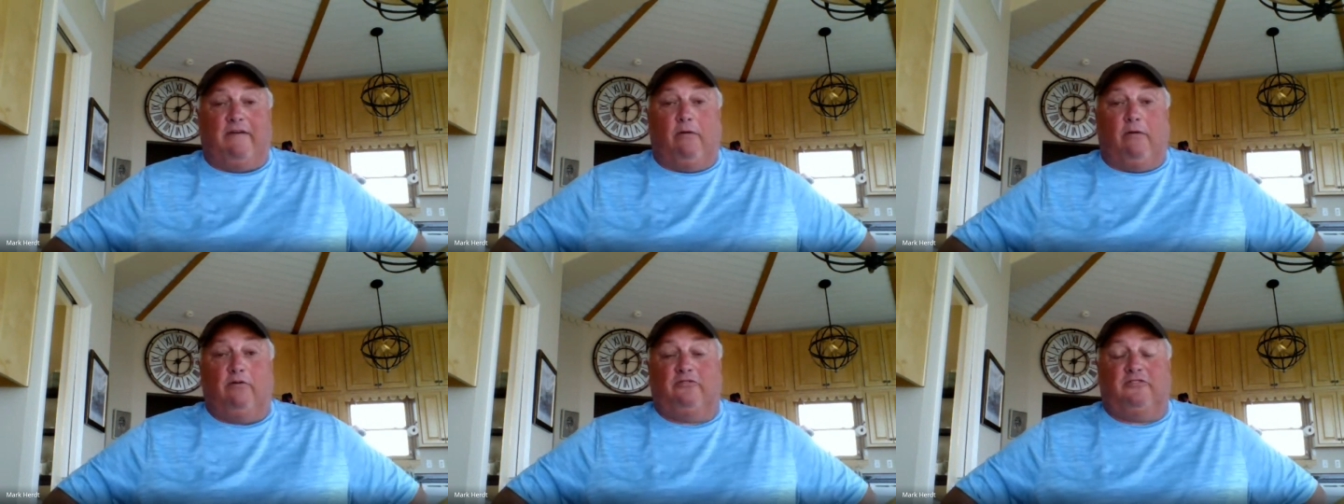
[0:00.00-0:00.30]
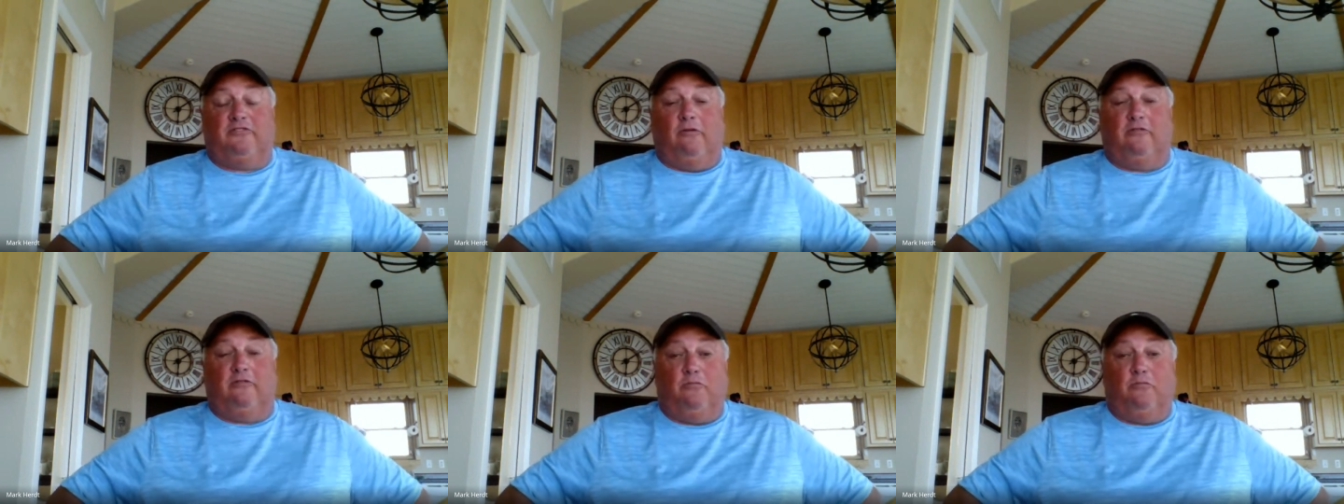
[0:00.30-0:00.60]
I wish
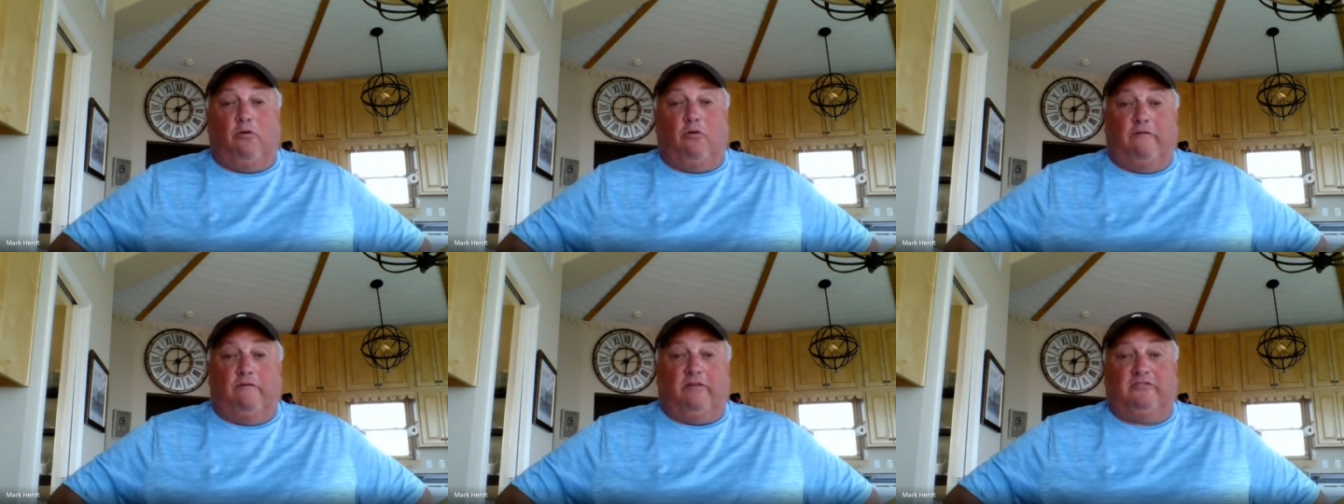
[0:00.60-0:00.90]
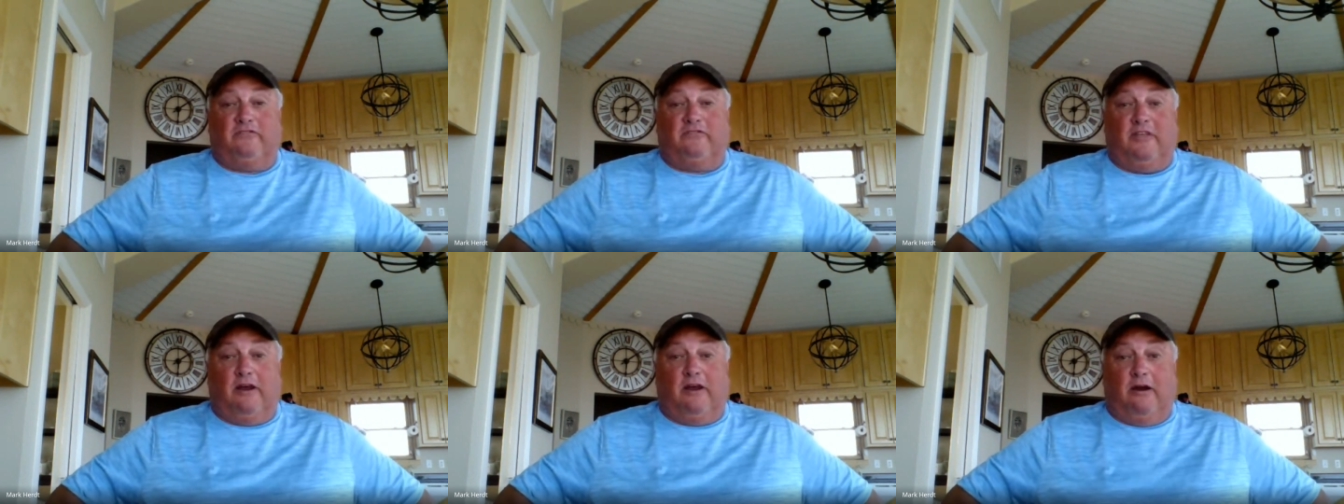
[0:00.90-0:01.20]
there was more of
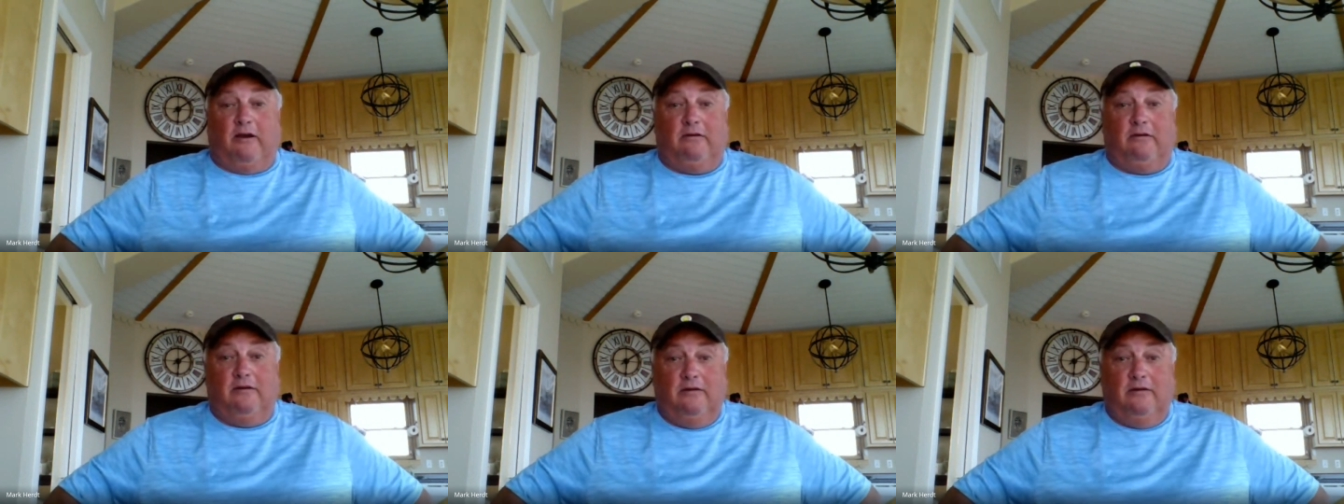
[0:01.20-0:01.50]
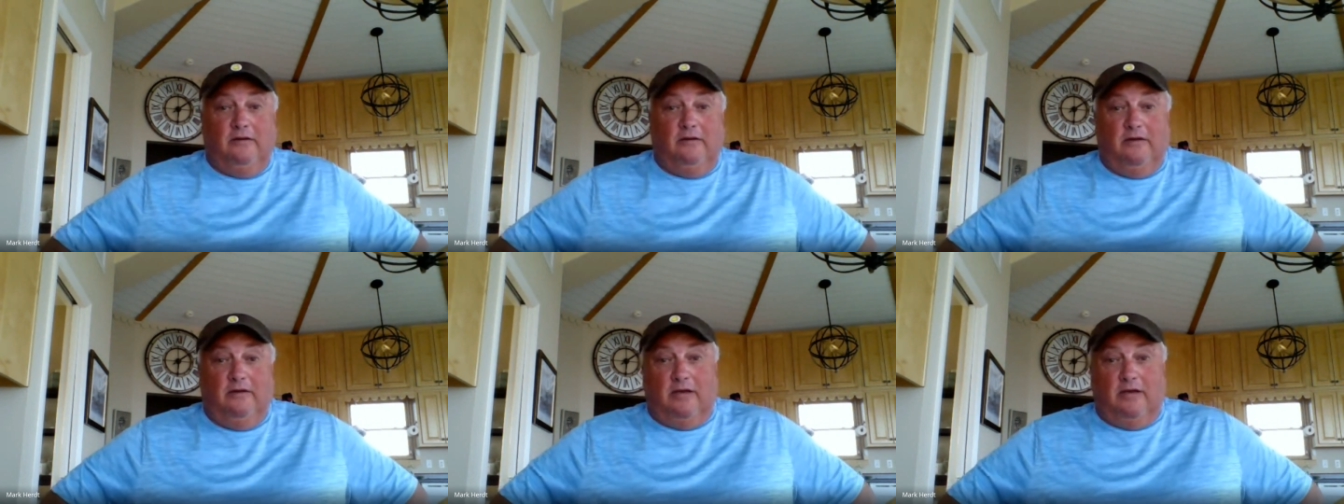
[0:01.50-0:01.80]
us there
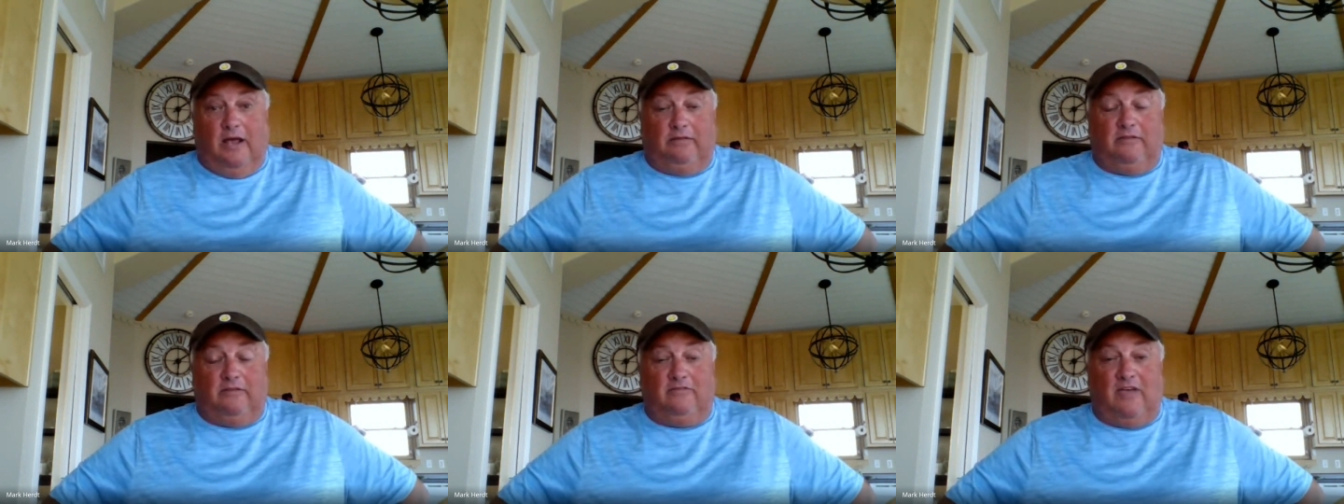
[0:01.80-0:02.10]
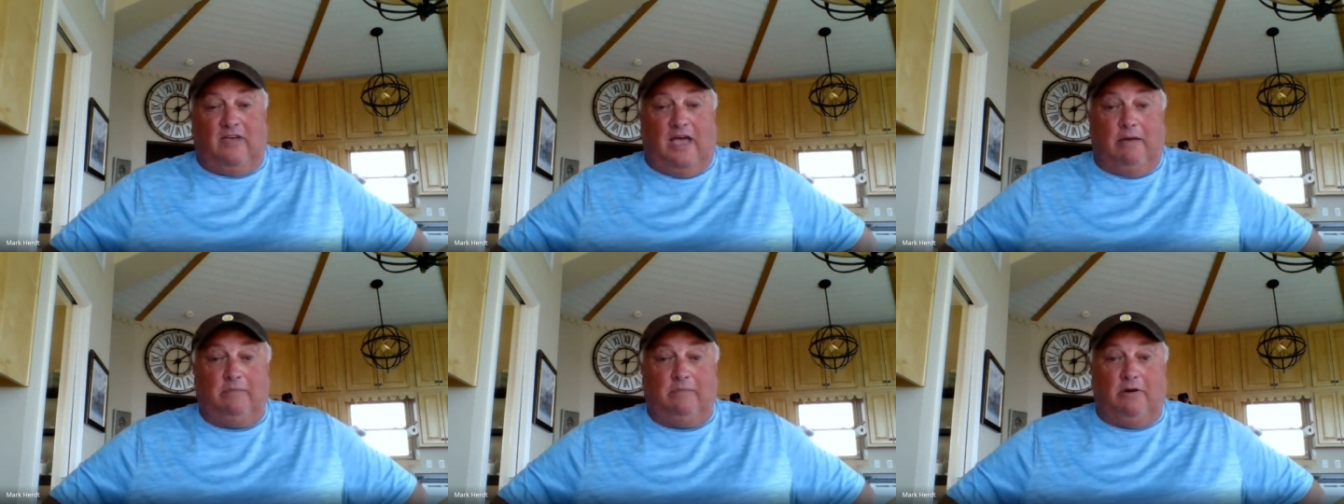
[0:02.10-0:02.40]
at the
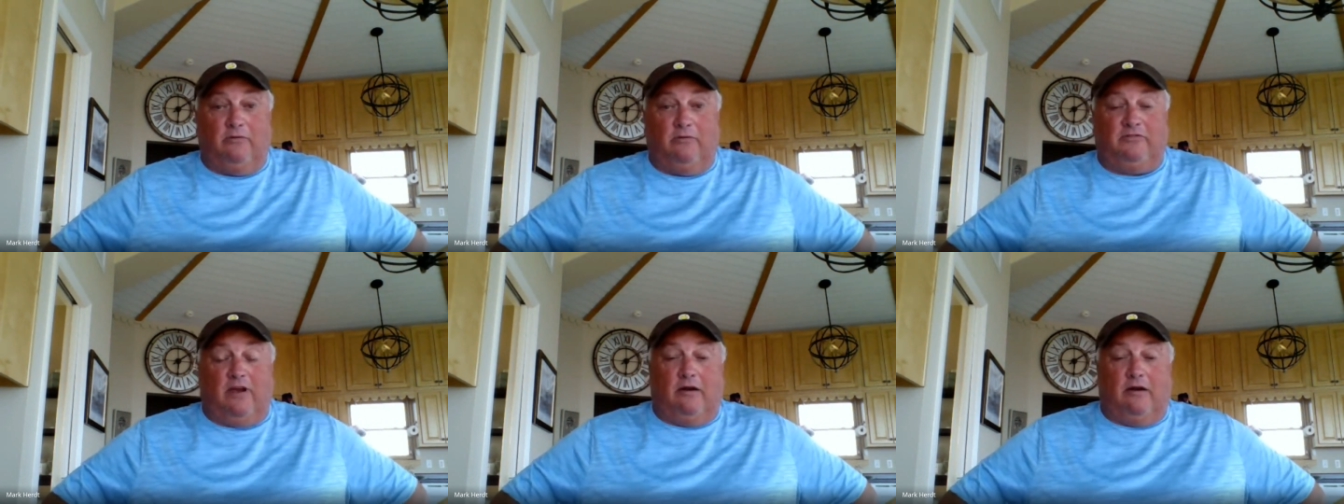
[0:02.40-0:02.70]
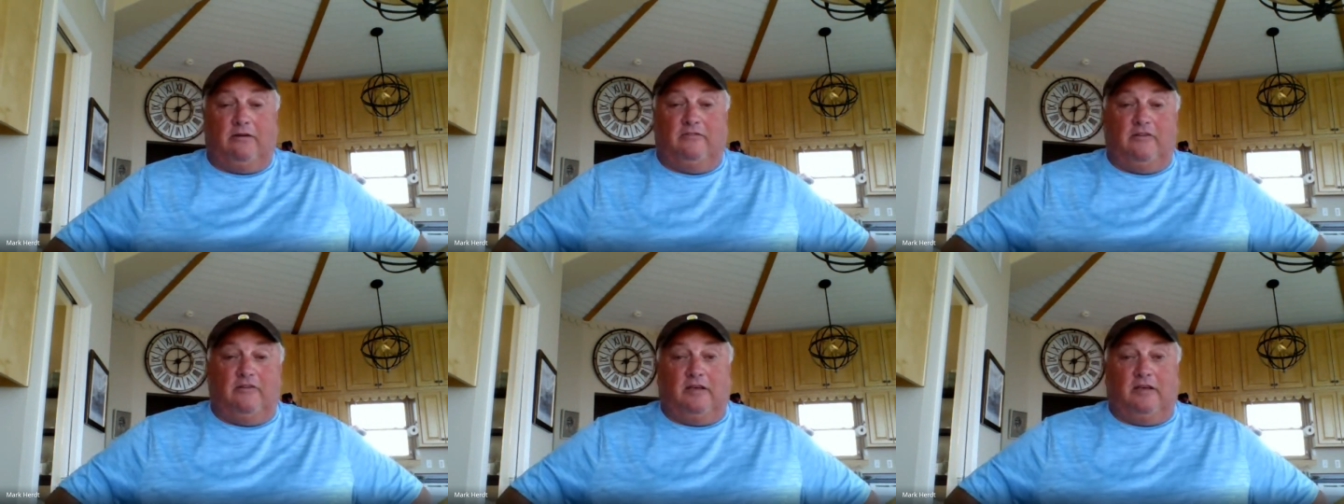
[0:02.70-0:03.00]
time, but it was hard
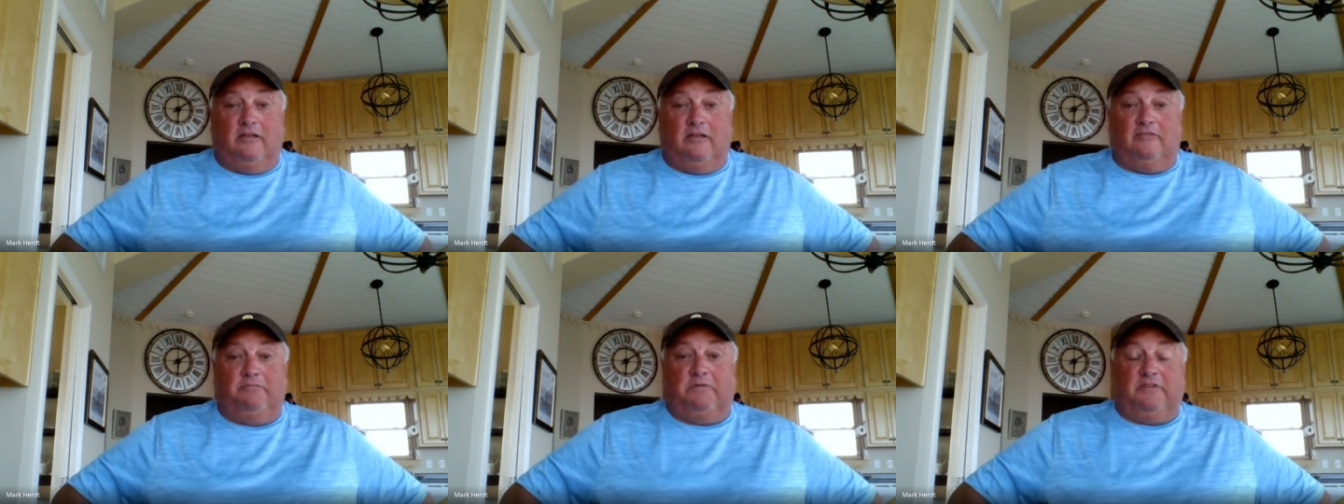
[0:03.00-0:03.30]
to tickets.